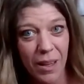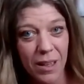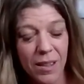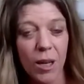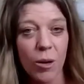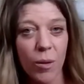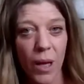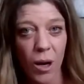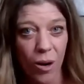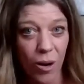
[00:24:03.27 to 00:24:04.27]
So
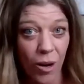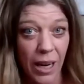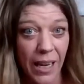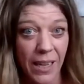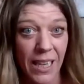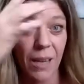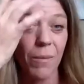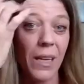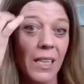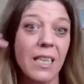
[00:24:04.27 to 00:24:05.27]
the ending,
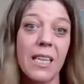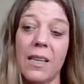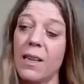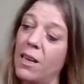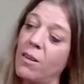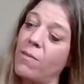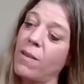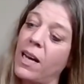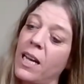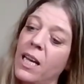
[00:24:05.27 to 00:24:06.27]
if I didn't
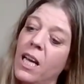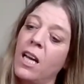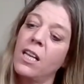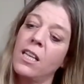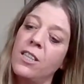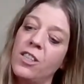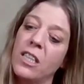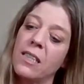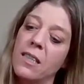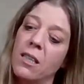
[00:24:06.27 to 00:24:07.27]
clarify, it
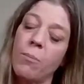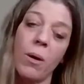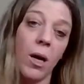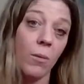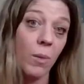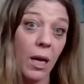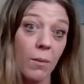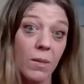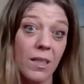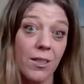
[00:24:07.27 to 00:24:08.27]
just, the palm
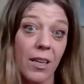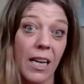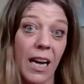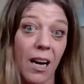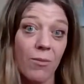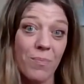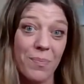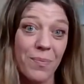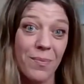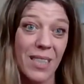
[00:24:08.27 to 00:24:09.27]
comes straight out
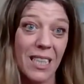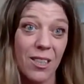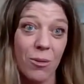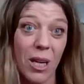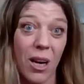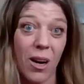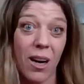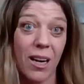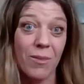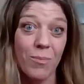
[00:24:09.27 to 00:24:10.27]
into an
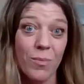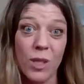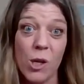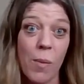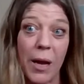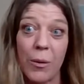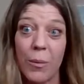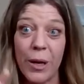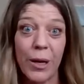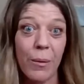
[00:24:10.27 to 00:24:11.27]
R, no matter
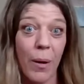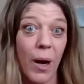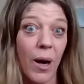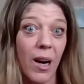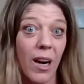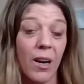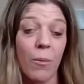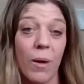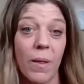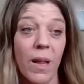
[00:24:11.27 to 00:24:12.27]
where you
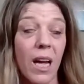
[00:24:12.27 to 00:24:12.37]
are